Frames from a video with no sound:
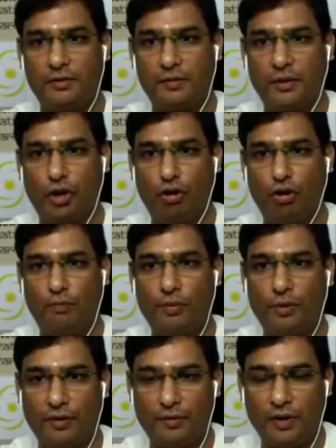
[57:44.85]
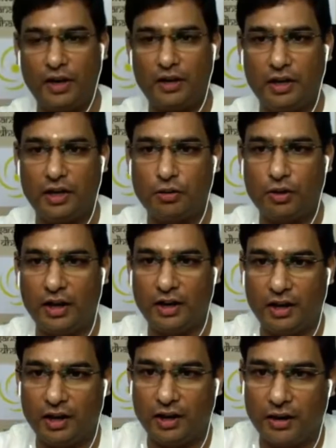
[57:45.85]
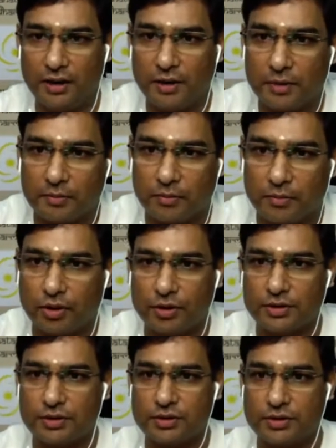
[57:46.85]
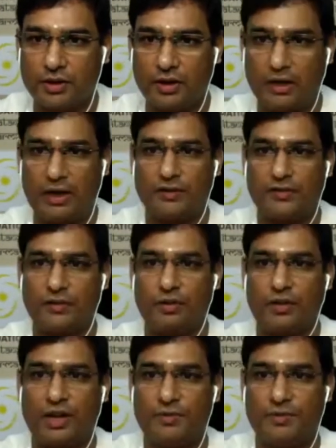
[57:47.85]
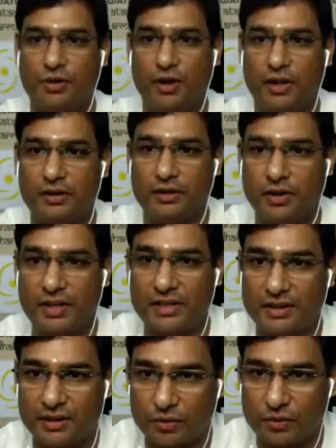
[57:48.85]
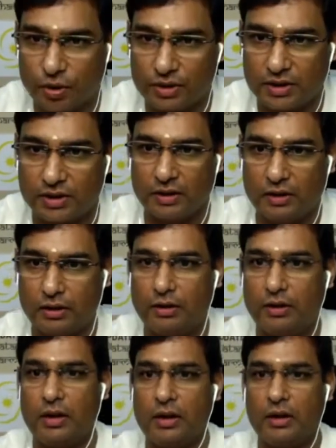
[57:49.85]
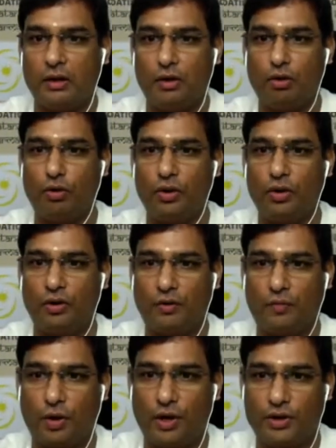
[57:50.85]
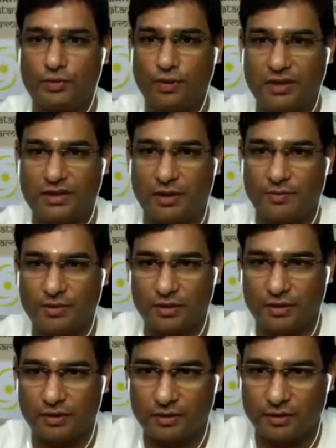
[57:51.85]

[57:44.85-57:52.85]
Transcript: I hope we can hear you clearly, because last few times your internet was little low, your voice was disrupted.